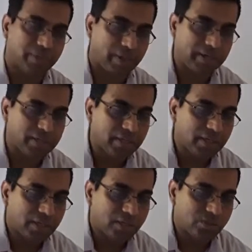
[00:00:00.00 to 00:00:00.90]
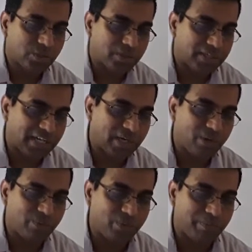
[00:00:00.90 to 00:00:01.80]
Alright, so the
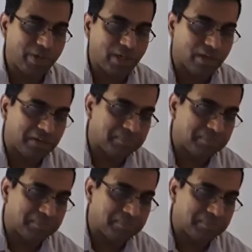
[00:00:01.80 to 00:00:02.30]
takeaway would be